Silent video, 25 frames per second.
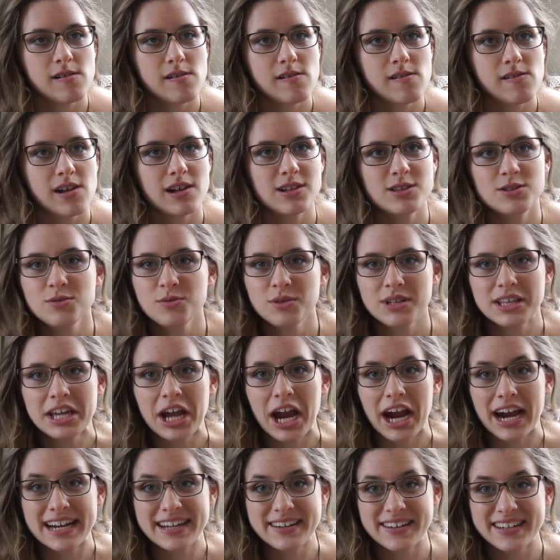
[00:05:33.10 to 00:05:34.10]
That's a really
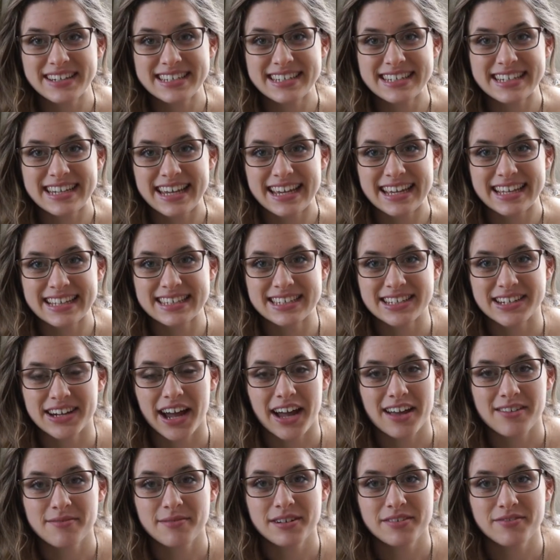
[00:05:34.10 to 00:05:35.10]
hard question to answer.
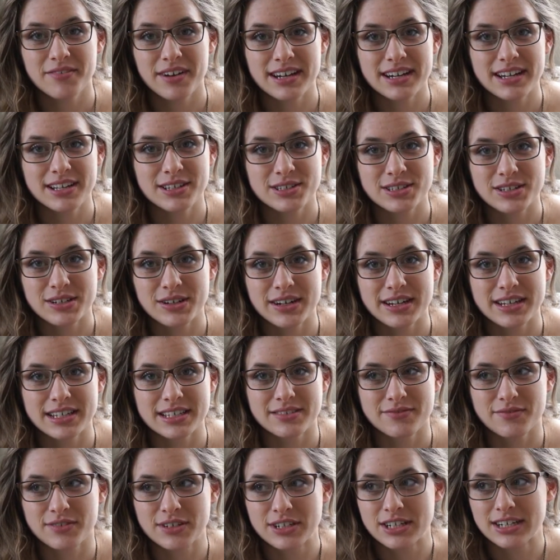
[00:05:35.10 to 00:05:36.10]
I've been writing
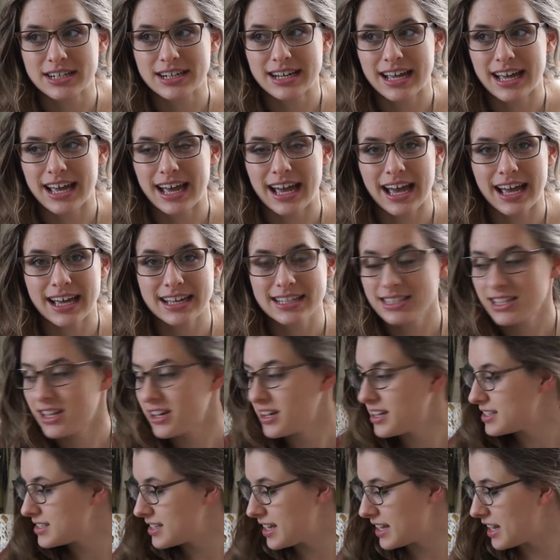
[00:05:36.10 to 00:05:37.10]
stories for as
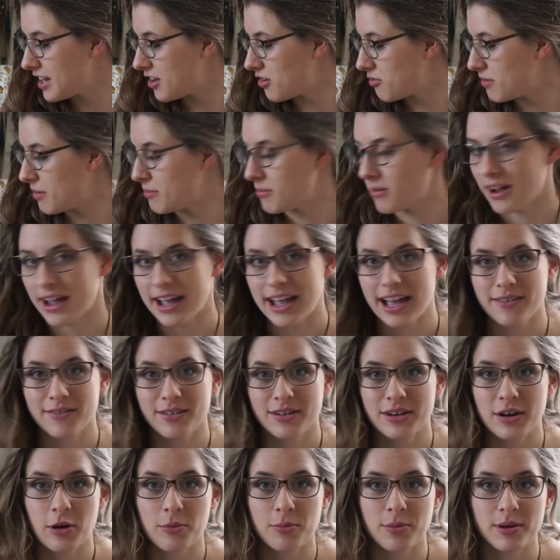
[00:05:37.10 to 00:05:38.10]
long as I can remember. I have
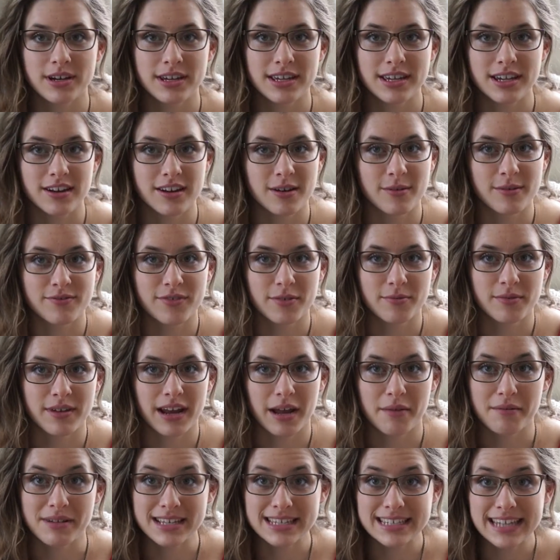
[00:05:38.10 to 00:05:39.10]
a notebook here from when
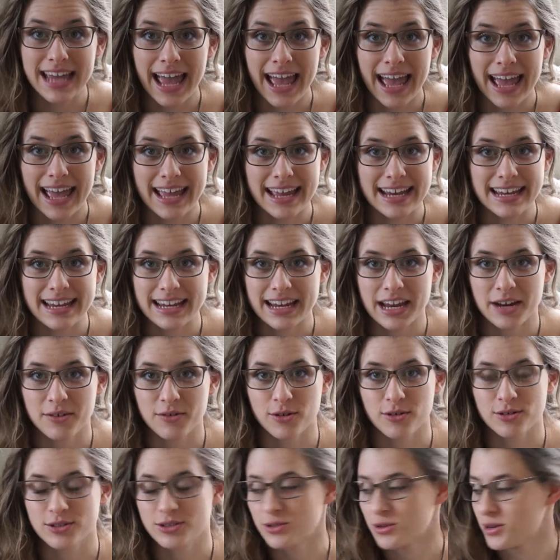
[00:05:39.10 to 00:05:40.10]
I was 10, and I
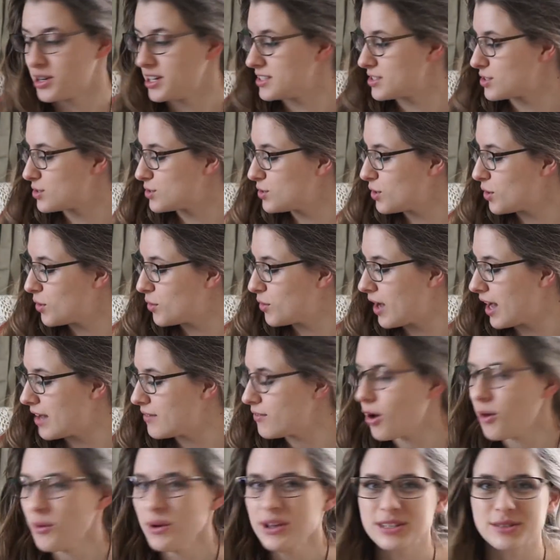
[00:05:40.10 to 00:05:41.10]
wrote stories. So I've
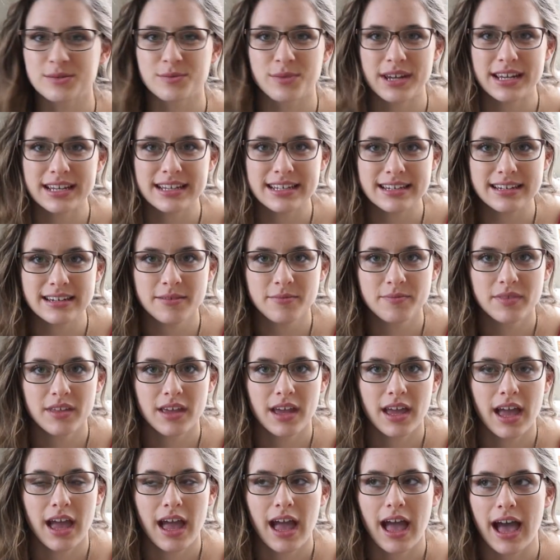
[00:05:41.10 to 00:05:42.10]
always written.
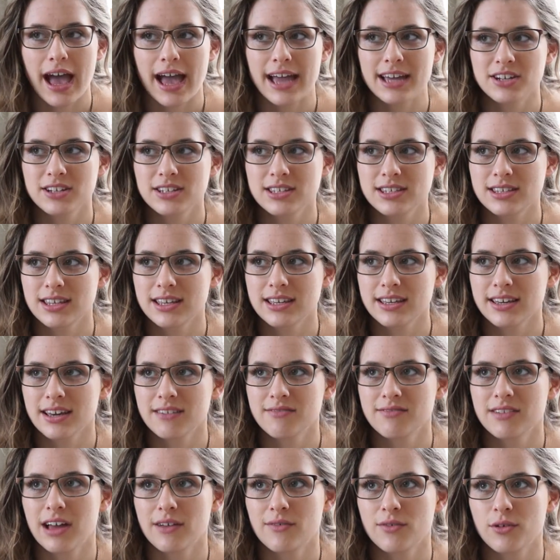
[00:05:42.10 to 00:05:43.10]
I just think
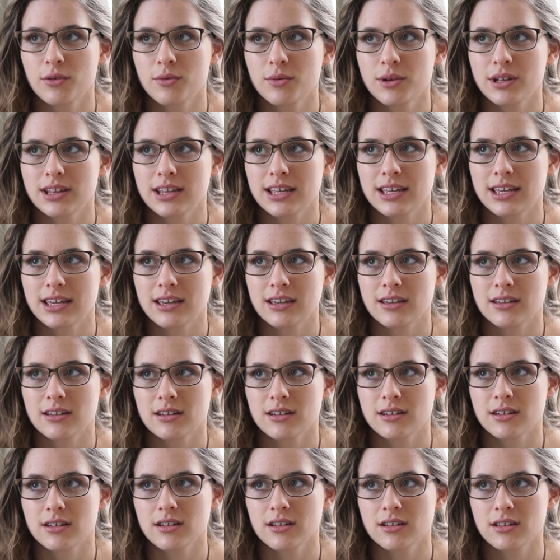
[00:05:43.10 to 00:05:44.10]
I've never really
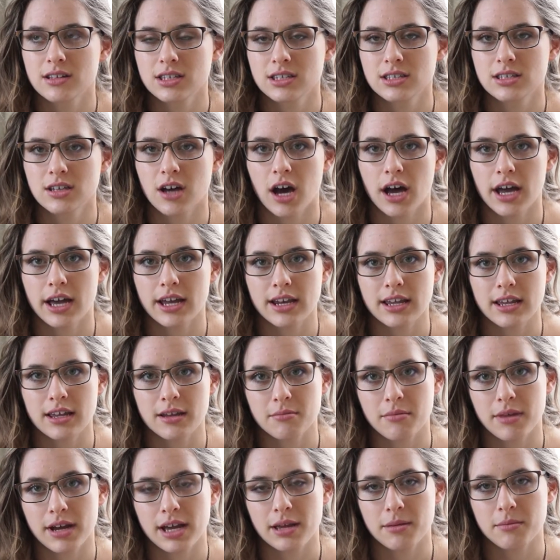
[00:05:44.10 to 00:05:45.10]
sought
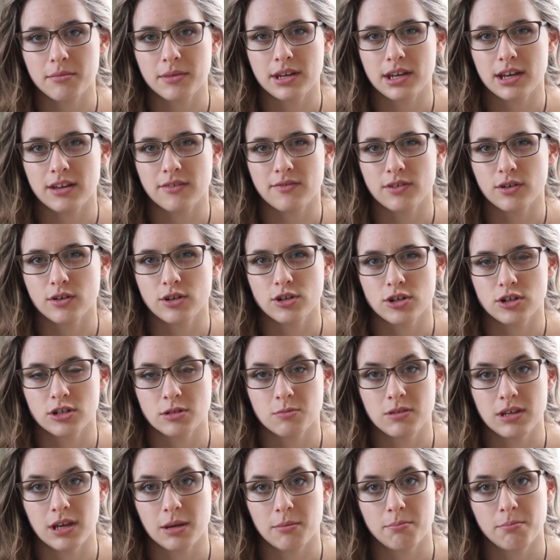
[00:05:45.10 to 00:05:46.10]
in my immediate future
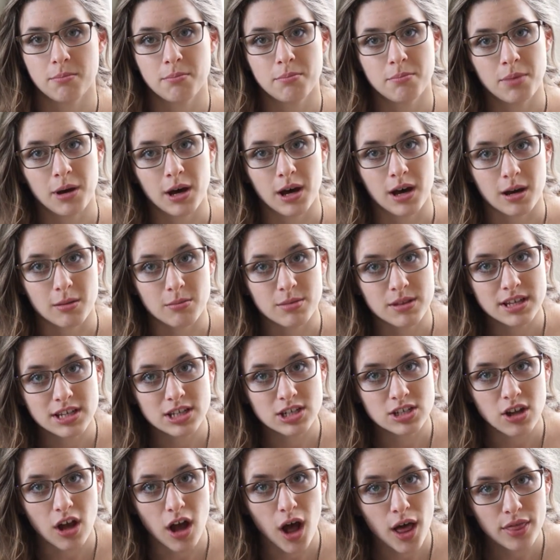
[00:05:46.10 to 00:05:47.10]
to be a
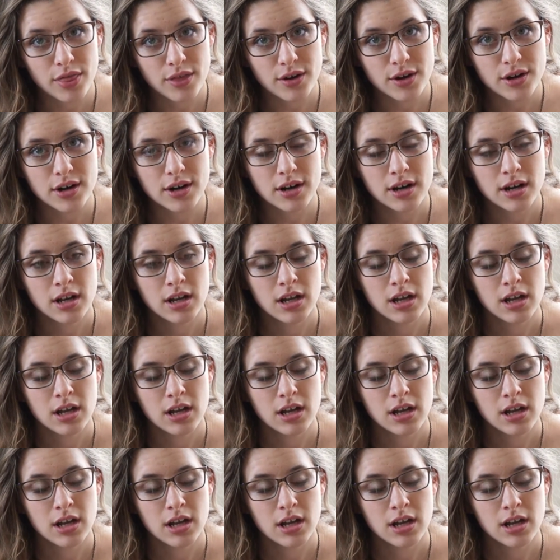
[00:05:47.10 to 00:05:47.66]
published author.